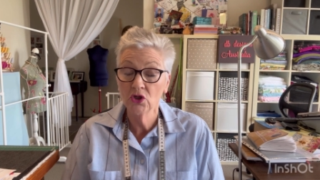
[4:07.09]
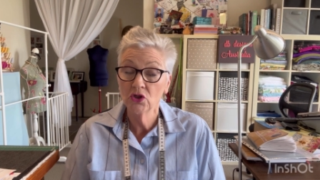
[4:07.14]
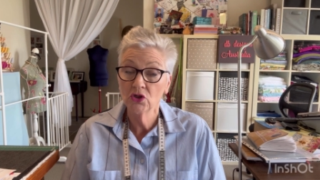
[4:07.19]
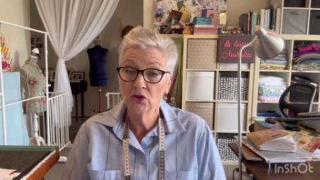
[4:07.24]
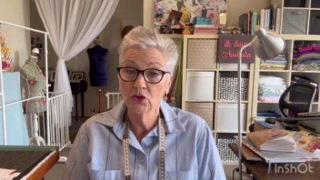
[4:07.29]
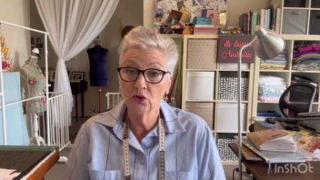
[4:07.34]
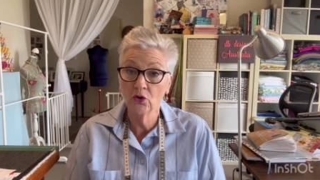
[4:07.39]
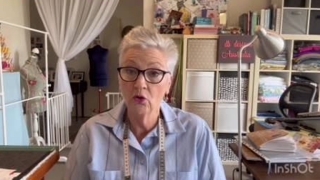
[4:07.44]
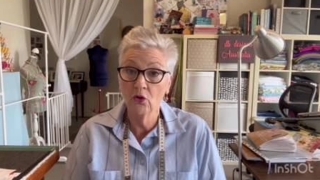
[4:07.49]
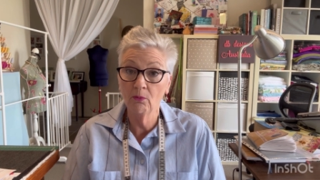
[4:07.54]

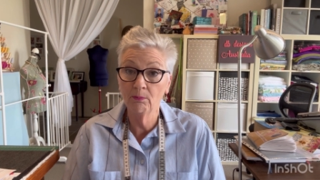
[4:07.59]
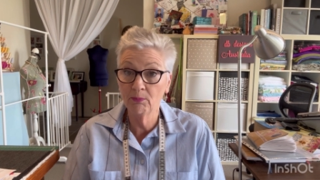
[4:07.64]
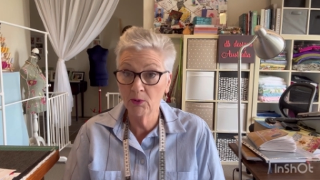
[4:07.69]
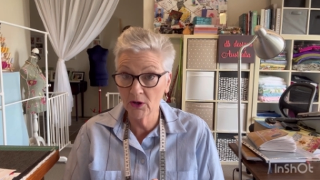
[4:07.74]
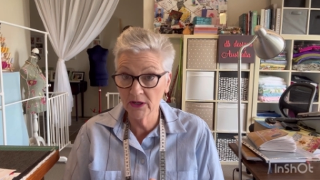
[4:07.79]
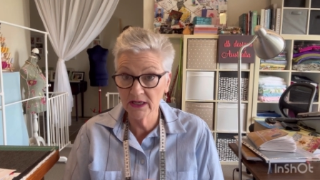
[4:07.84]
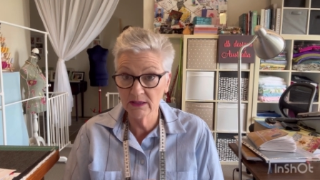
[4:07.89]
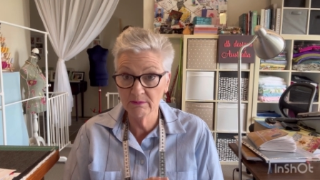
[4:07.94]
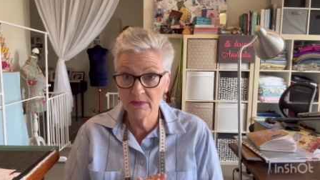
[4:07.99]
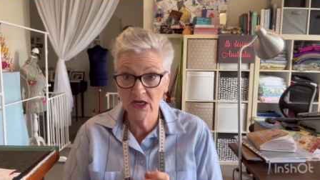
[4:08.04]
your
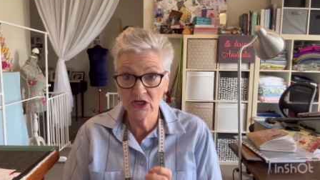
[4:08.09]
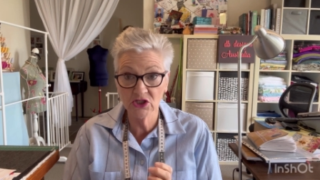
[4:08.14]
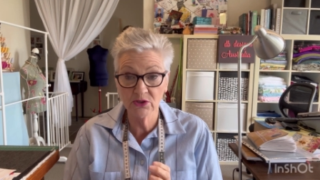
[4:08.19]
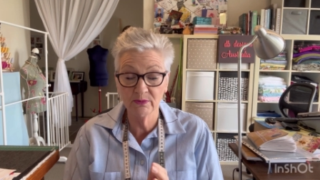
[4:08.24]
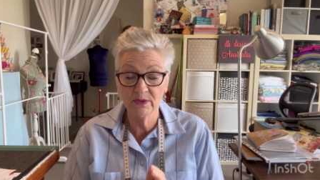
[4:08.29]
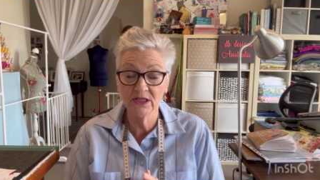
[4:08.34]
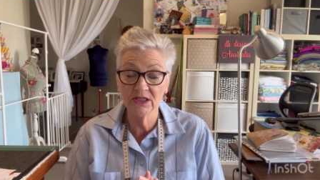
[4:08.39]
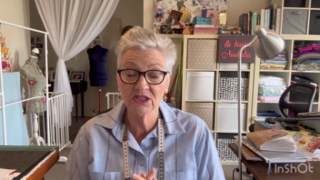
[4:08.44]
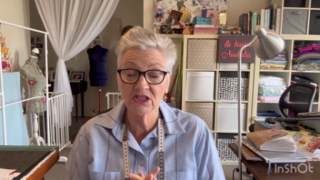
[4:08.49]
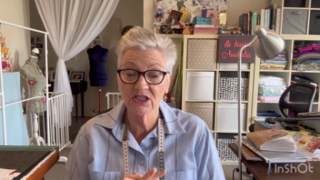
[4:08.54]
body
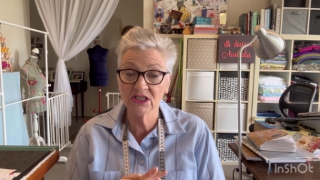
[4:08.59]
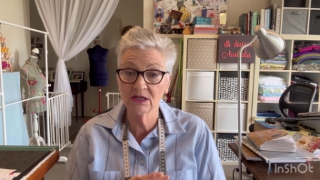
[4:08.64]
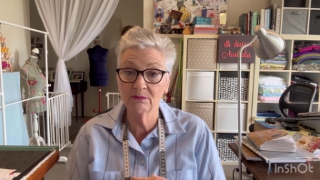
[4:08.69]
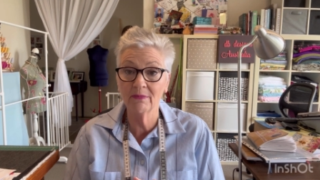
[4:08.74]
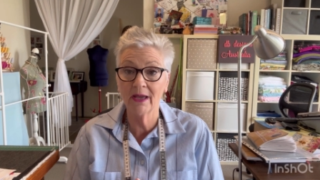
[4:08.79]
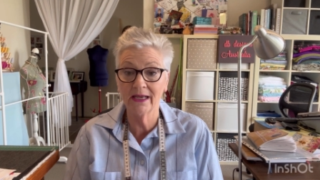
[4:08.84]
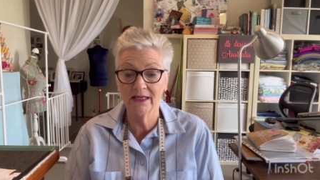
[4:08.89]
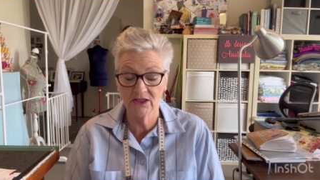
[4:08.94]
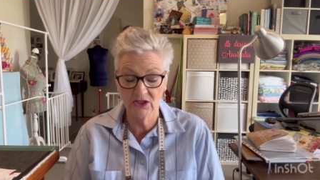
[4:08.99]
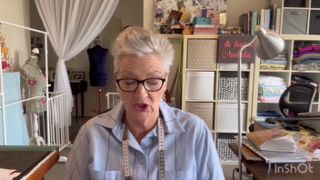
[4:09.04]
measurements to
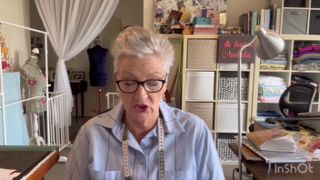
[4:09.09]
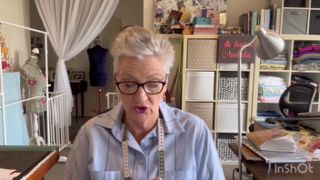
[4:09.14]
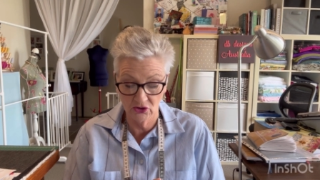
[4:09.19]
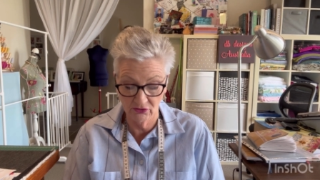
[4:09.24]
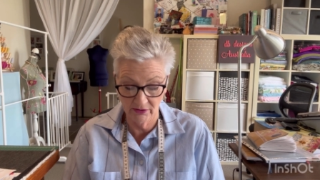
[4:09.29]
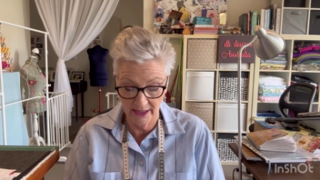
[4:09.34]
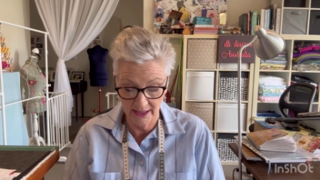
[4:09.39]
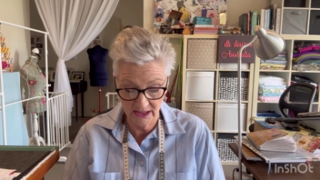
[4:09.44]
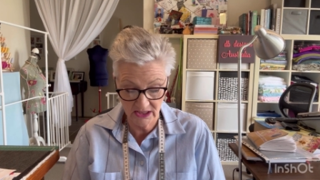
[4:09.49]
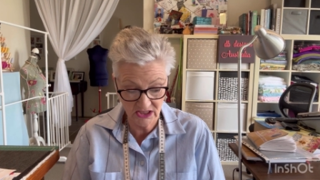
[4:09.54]
make the
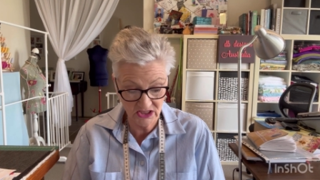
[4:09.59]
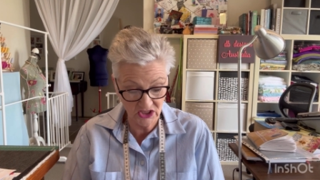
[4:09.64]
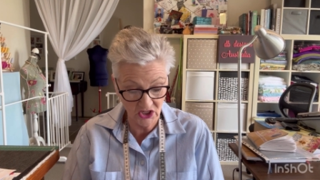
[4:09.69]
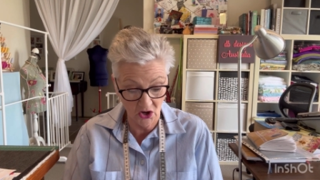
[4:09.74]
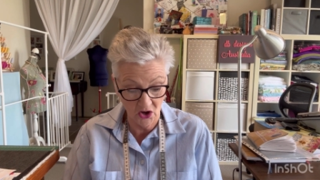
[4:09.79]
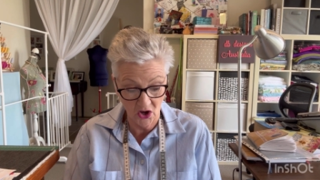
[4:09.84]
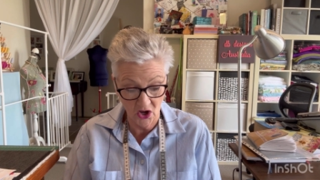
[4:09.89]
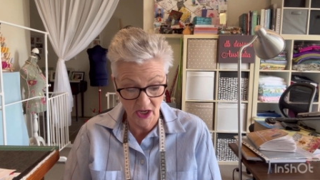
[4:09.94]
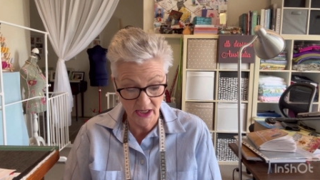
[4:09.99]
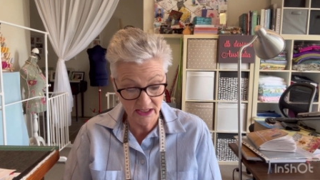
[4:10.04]
correct
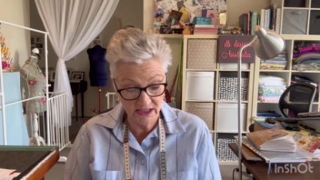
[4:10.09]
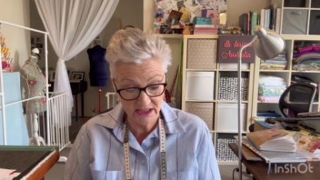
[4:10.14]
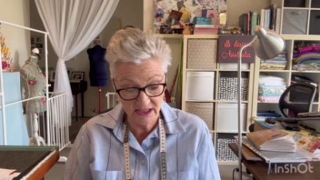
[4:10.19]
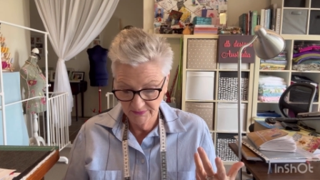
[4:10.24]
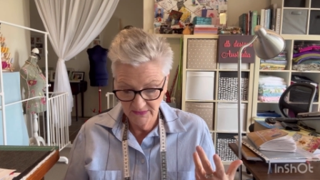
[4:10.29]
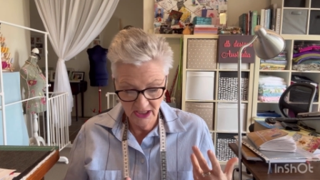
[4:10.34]
size.